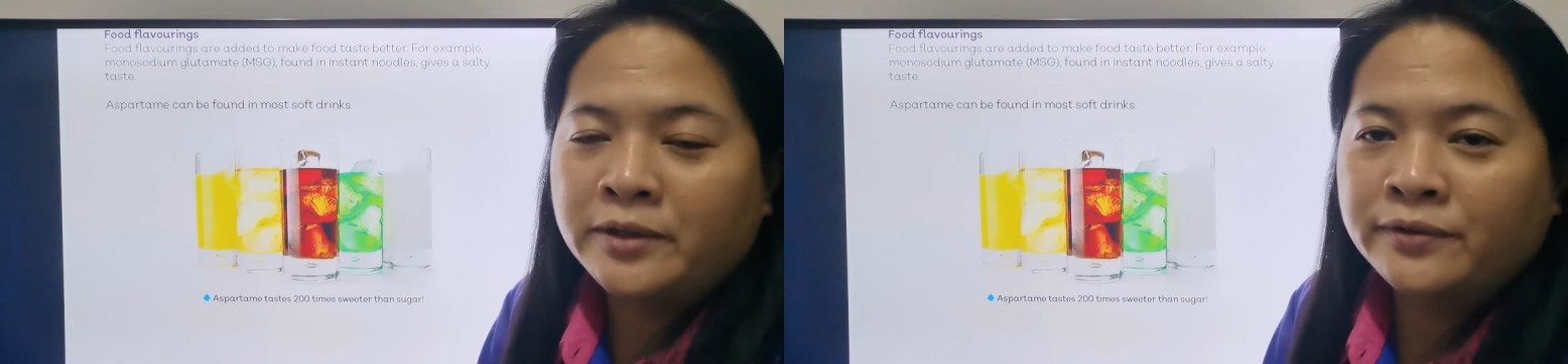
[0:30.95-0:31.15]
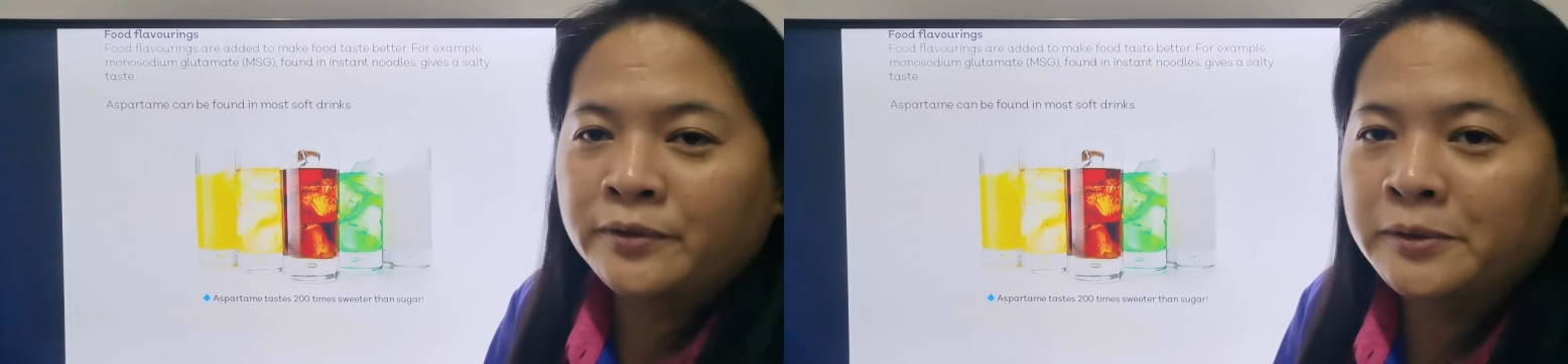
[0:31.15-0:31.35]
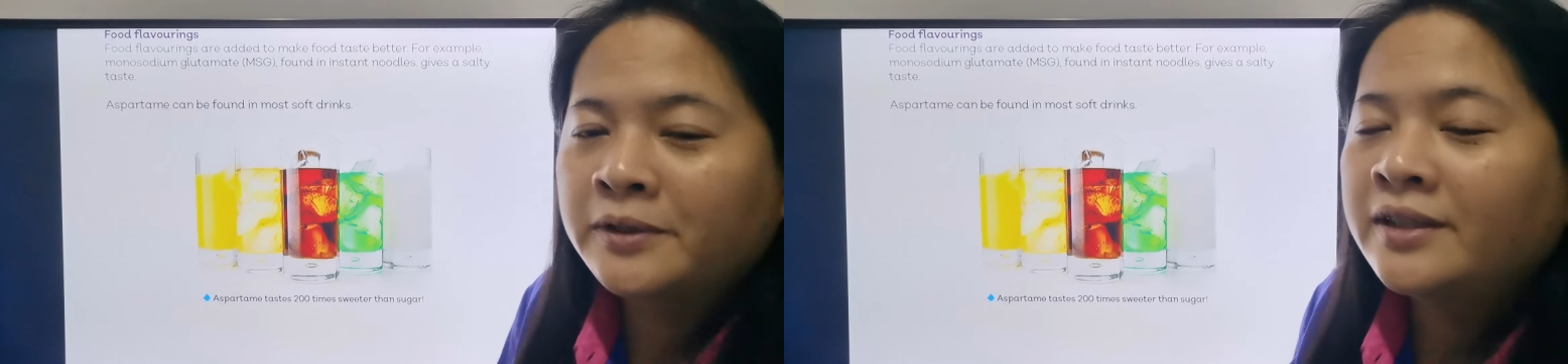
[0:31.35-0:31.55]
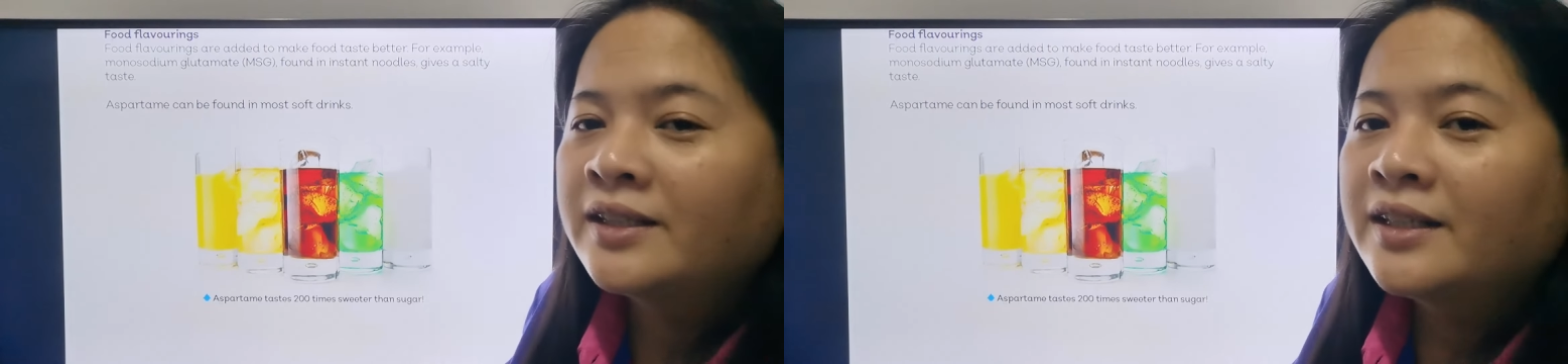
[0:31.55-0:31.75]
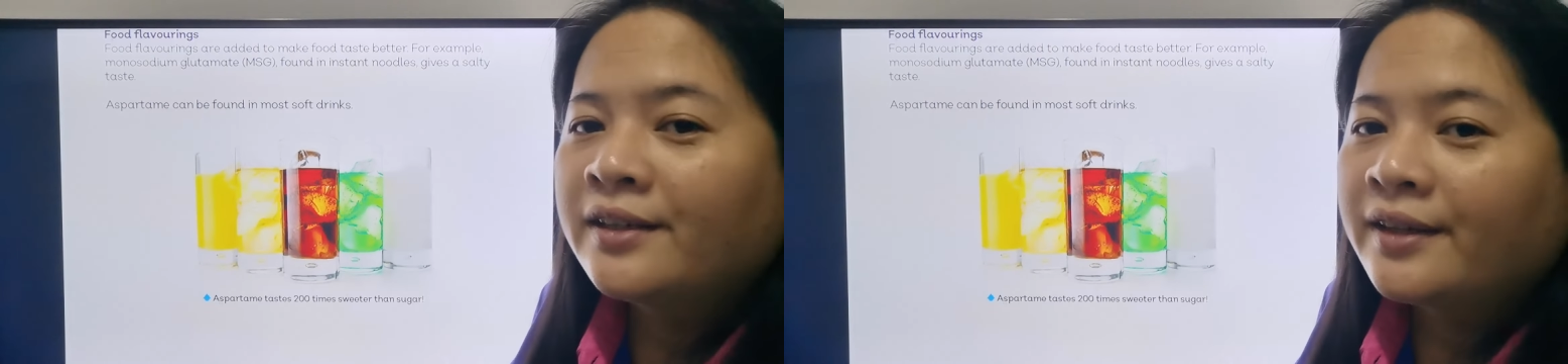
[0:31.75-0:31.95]
the food,
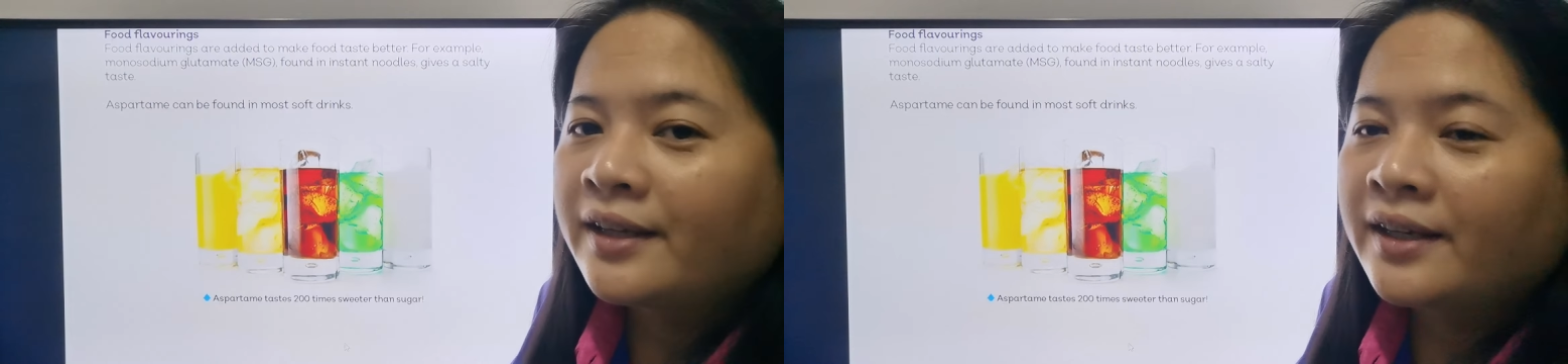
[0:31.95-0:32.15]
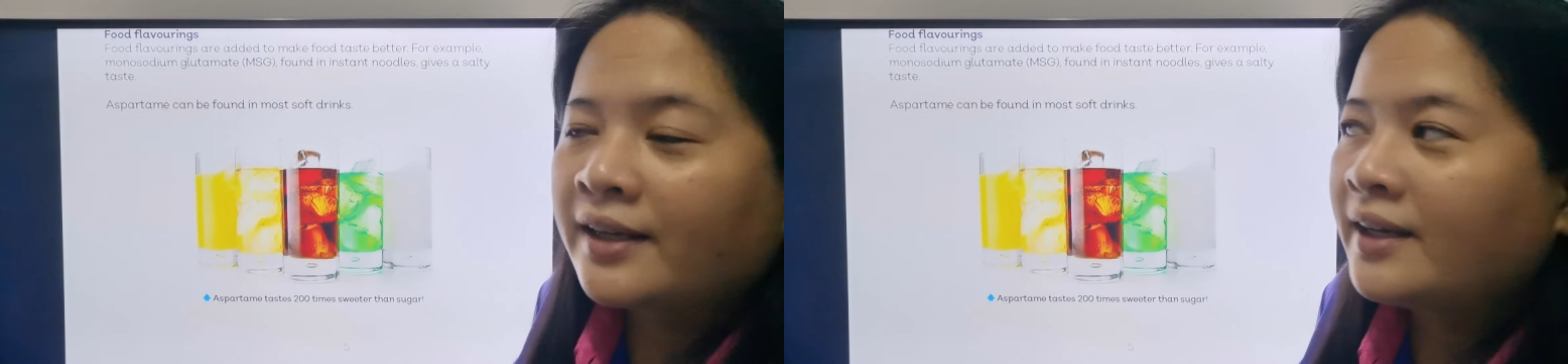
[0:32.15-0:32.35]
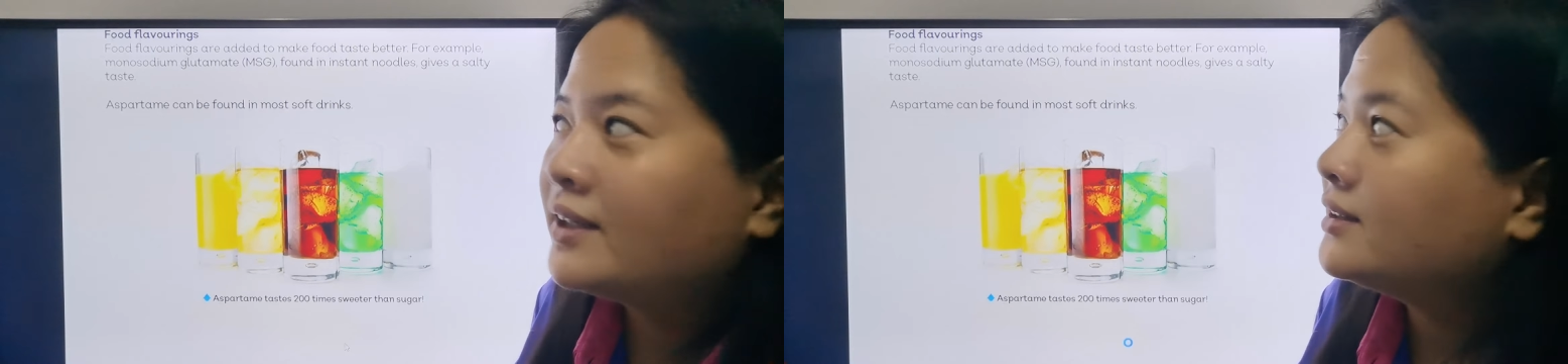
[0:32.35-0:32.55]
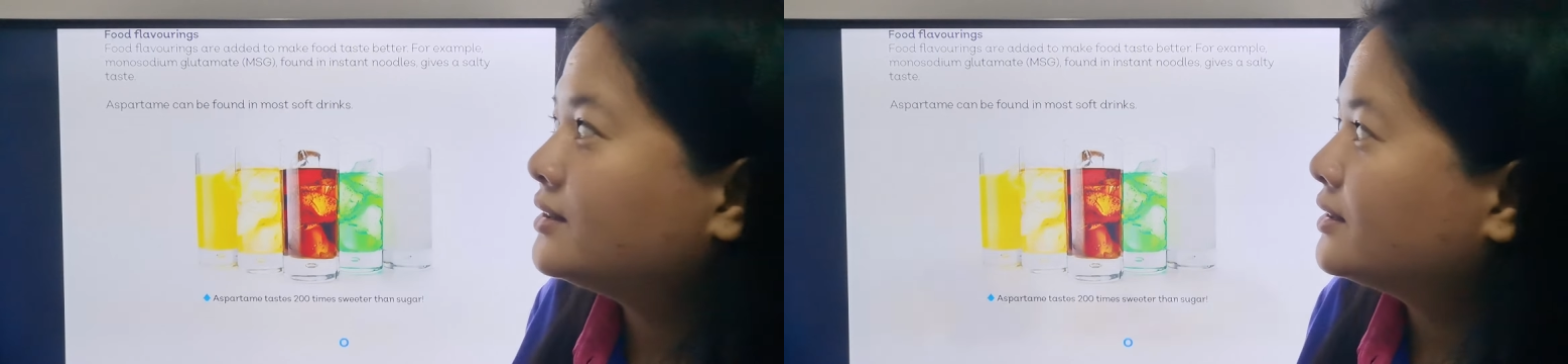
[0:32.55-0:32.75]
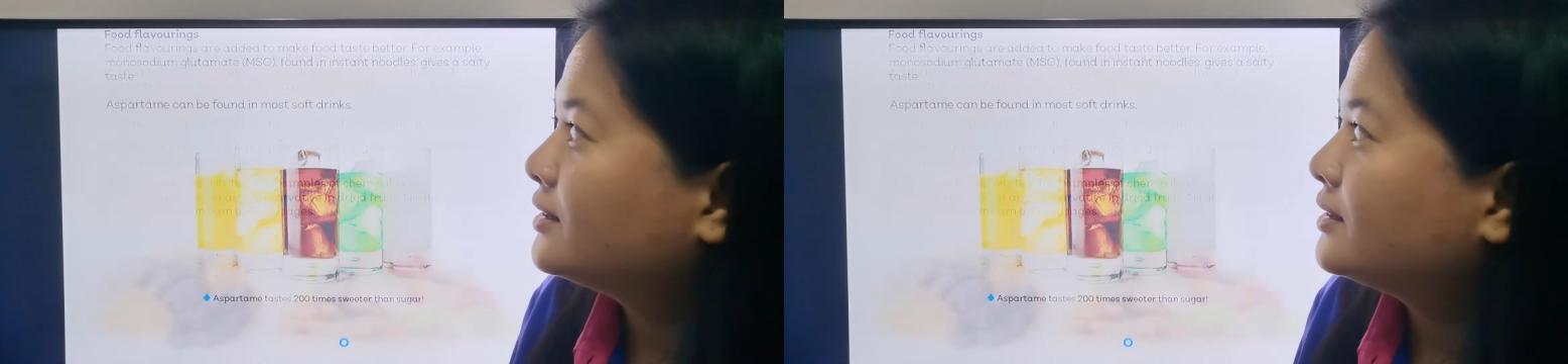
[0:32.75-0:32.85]
and